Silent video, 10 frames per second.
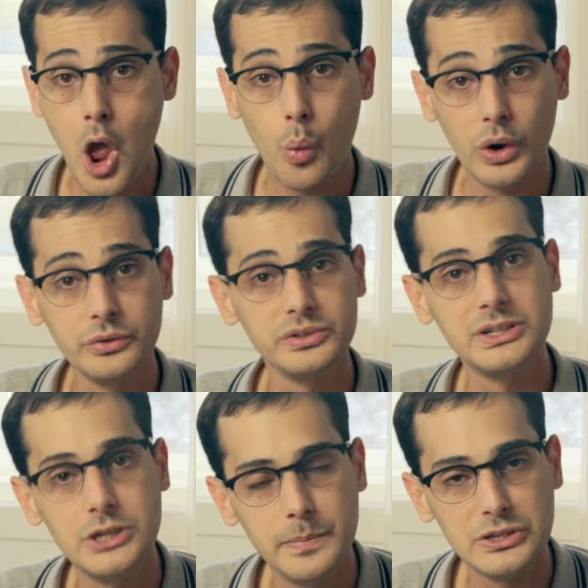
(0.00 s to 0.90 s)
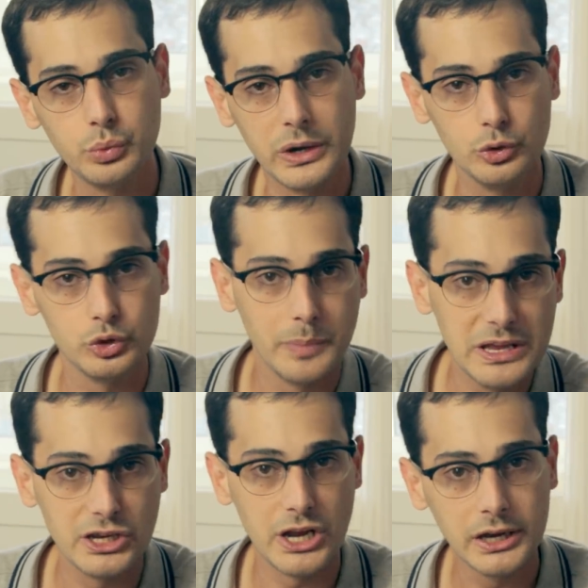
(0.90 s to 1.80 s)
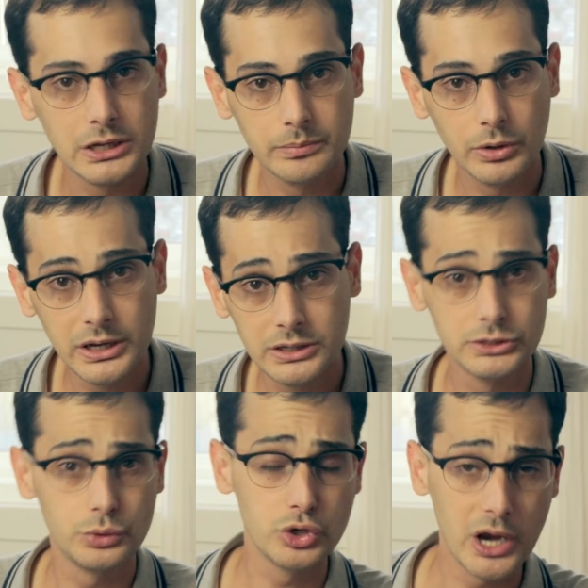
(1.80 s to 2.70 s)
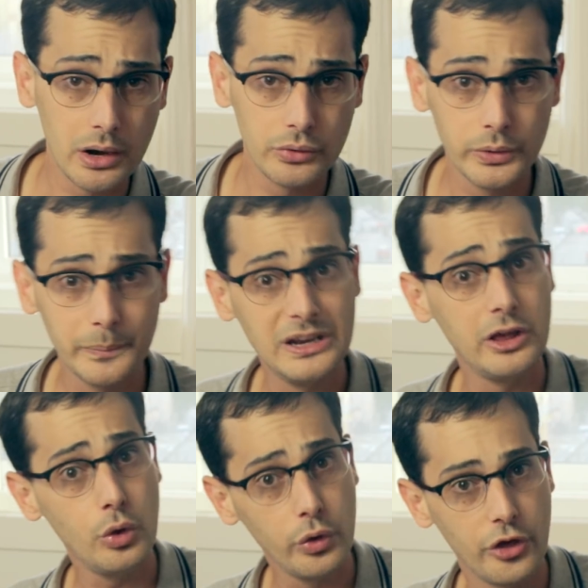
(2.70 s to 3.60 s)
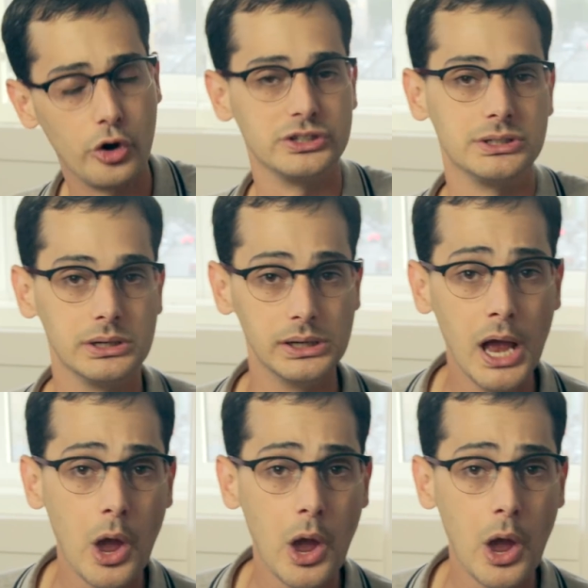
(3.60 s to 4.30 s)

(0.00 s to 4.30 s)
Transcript: One of the cheapest ways to spend the night in Berlin is to share a room in a youth hostel,